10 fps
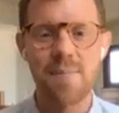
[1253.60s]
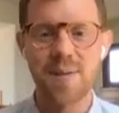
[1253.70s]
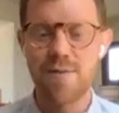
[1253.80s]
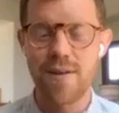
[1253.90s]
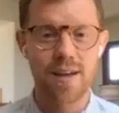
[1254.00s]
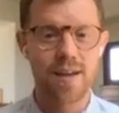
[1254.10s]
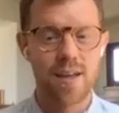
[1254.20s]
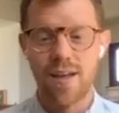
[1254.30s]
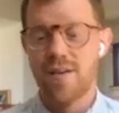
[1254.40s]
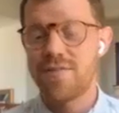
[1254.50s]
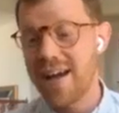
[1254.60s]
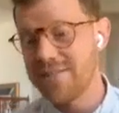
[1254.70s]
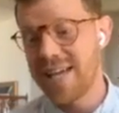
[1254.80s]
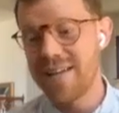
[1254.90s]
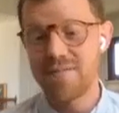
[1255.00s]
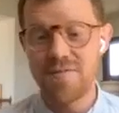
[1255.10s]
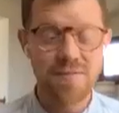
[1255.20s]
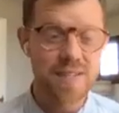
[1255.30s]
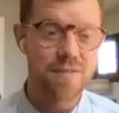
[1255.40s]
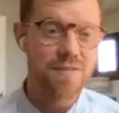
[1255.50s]
giving $5, $10,
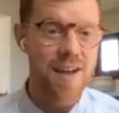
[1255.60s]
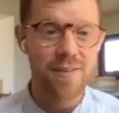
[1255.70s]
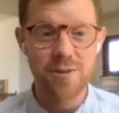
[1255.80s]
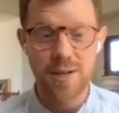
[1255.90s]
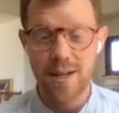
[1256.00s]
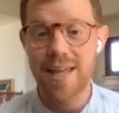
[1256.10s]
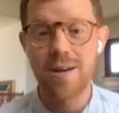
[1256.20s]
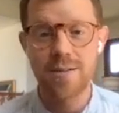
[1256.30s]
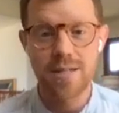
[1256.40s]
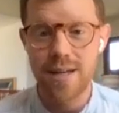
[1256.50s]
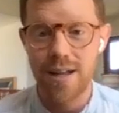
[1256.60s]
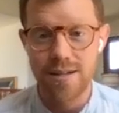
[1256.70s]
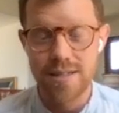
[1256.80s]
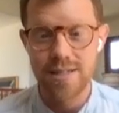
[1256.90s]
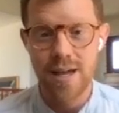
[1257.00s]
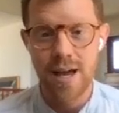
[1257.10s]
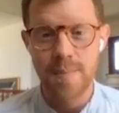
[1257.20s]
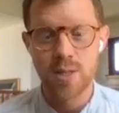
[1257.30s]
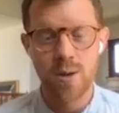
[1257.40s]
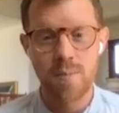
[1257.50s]
$50, $500,
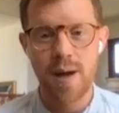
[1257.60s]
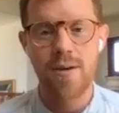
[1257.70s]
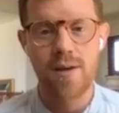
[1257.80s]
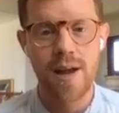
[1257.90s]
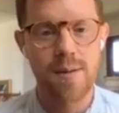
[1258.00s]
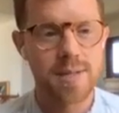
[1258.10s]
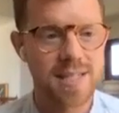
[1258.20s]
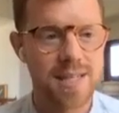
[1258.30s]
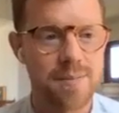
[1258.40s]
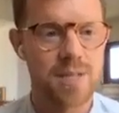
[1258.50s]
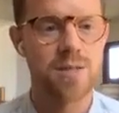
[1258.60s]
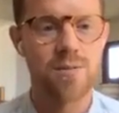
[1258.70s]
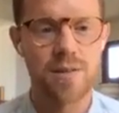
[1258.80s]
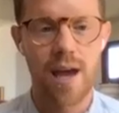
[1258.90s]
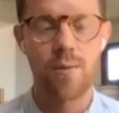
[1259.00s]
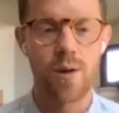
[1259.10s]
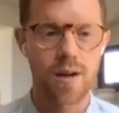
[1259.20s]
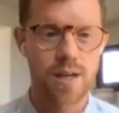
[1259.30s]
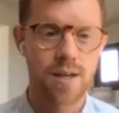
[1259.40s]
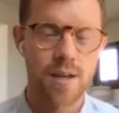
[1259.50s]
$1,000 to empower Emma's team to do that work
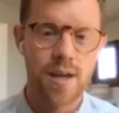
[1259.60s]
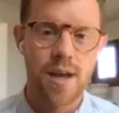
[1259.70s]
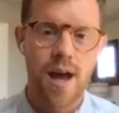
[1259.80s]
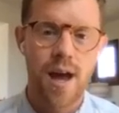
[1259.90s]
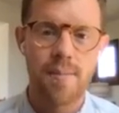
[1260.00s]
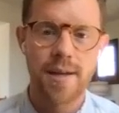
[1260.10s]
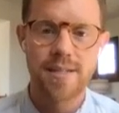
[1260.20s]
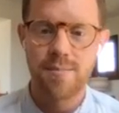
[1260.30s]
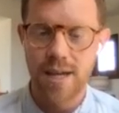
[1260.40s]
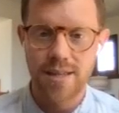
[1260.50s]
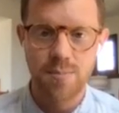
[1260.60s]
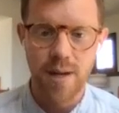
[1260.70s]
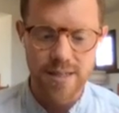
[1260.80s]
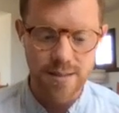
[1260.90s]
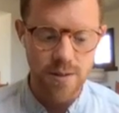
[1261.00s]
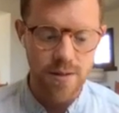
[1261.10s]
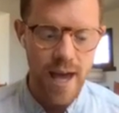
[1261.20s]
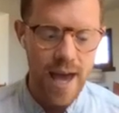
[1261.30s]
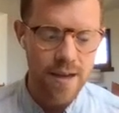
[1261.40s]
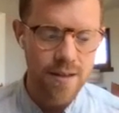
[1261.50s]
and to make this
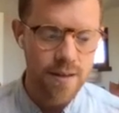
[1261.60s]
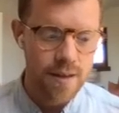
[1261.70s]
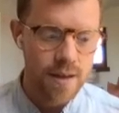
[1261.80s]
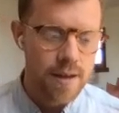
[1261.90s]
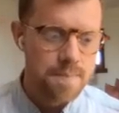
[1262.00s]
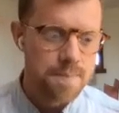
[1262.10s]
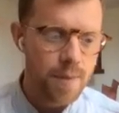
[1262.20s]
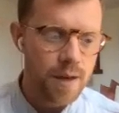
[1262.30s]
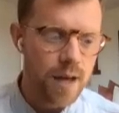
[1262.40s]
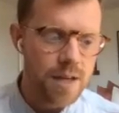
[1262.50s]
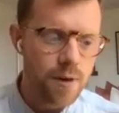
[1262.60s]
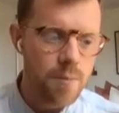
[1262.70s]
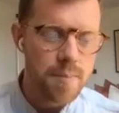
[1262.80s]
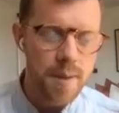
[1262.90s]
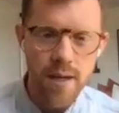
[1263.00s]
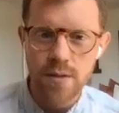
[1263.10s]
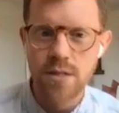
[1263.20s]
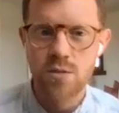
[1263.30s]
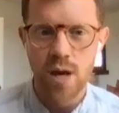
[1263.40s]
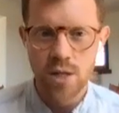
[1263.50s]
possible. And a lot of our bigger
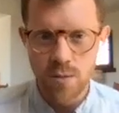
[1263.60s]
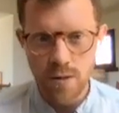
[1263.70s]
structural